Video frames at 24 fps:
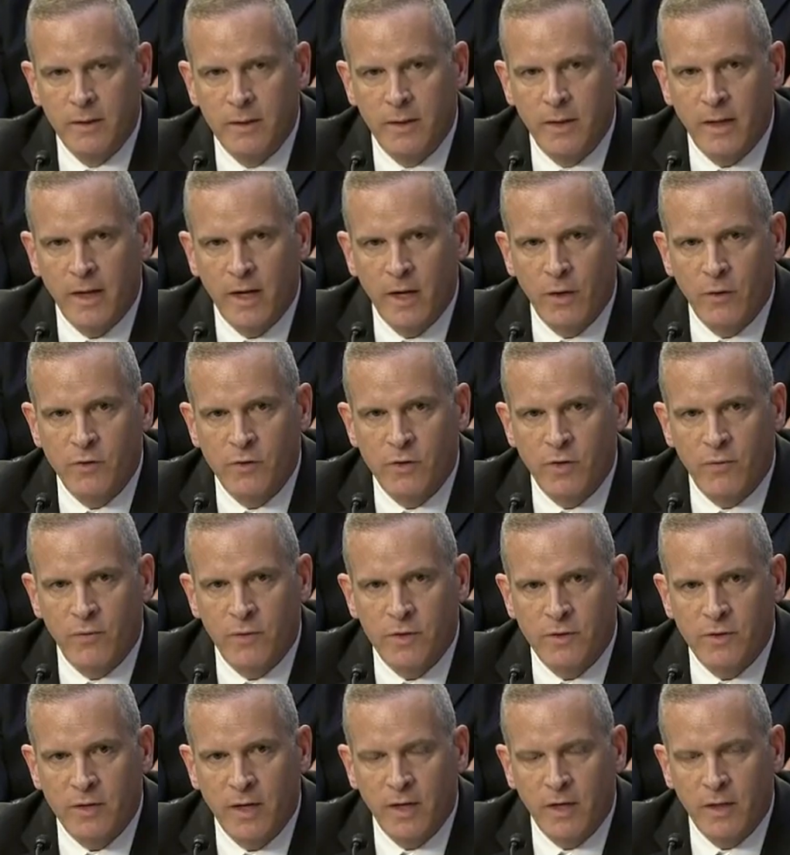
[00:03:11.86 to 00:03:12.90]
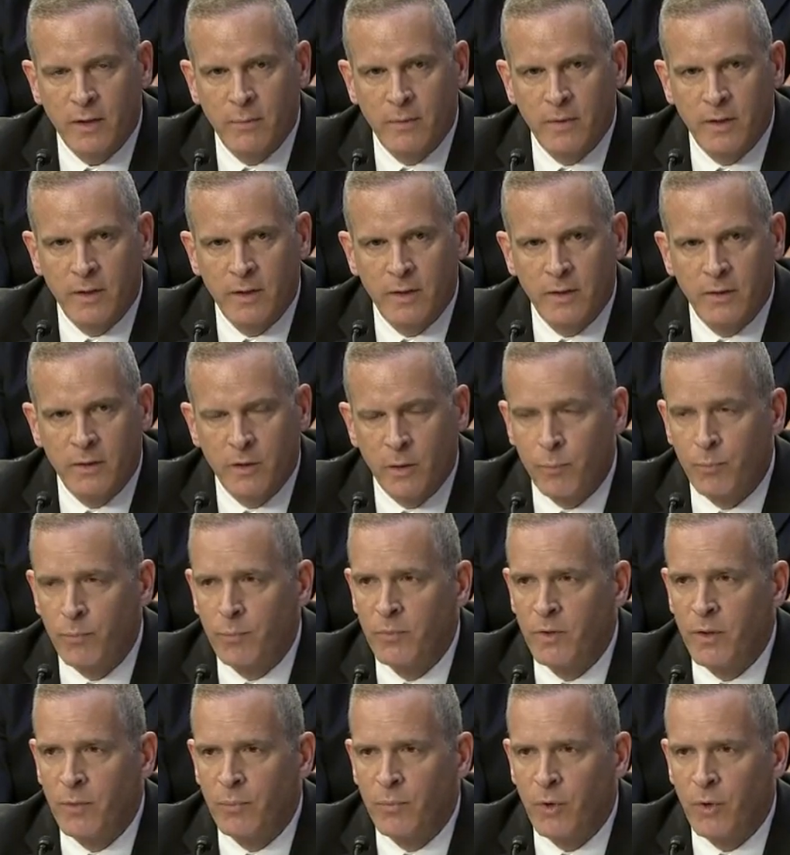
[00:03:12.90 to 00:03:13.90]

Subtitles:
Okay, then why'd you refuse to answer my question?